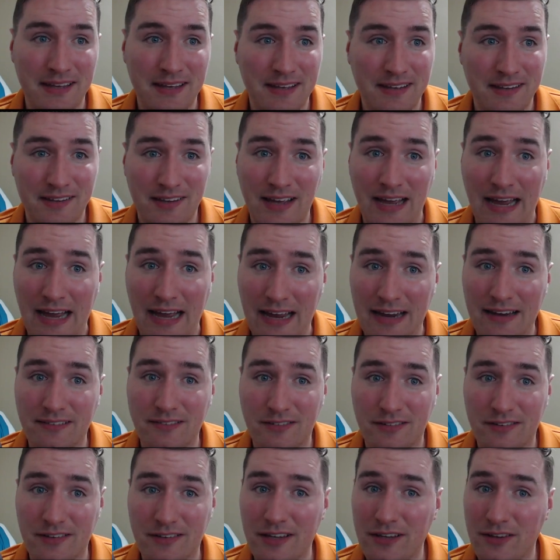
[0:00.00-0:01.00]

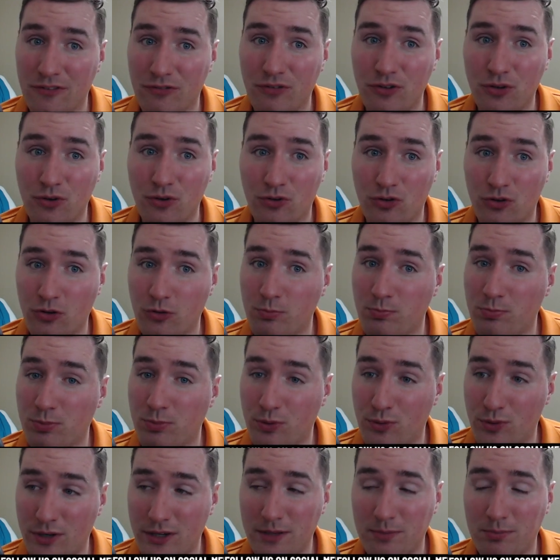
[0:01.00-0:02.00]
I'd say the future's
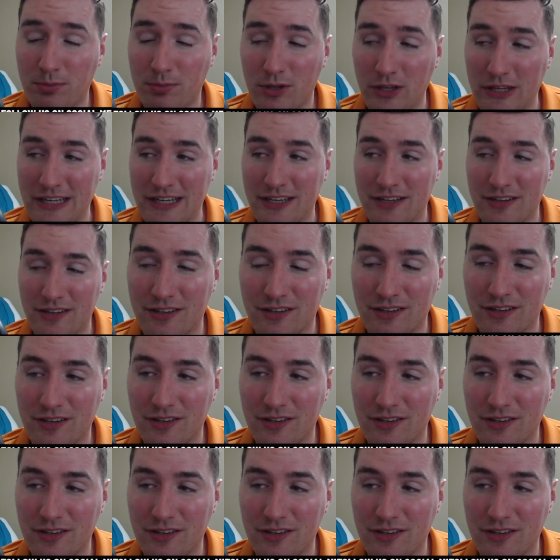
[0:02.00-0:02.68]
pretty bleak.